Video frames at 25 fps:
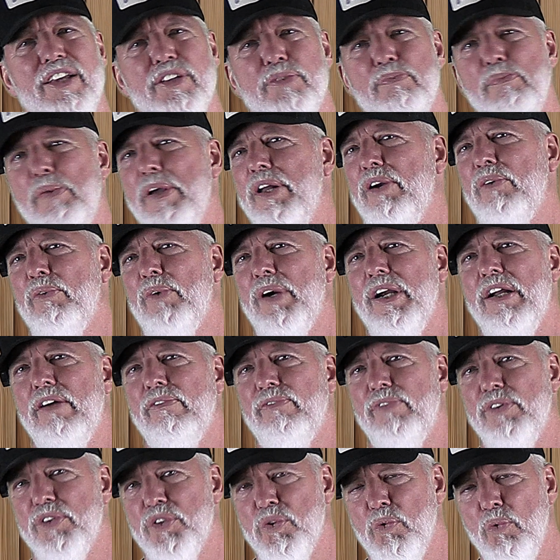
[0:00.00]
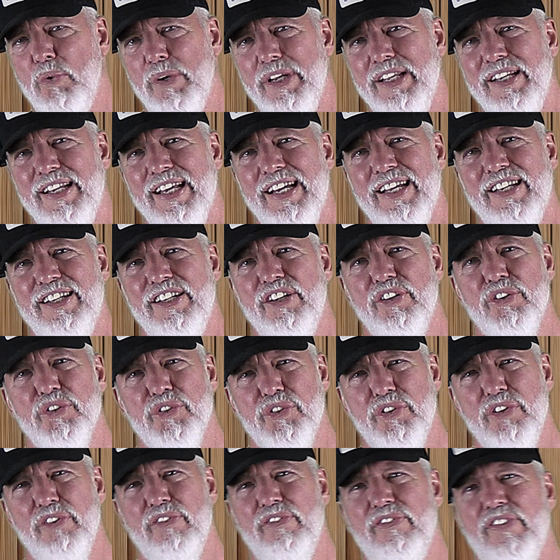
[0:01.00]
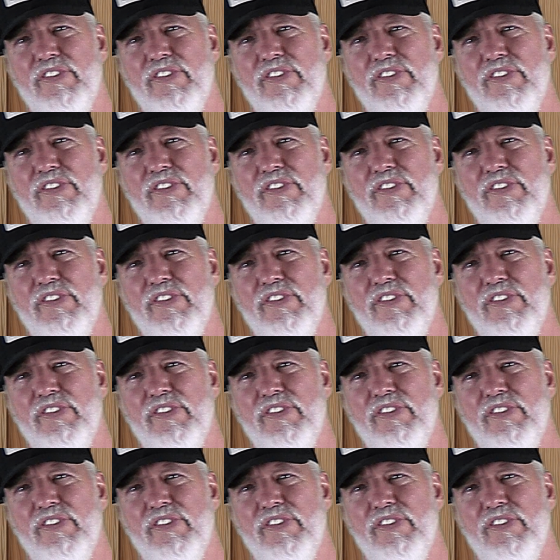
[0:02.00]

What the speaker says: has been around for 29 years. They're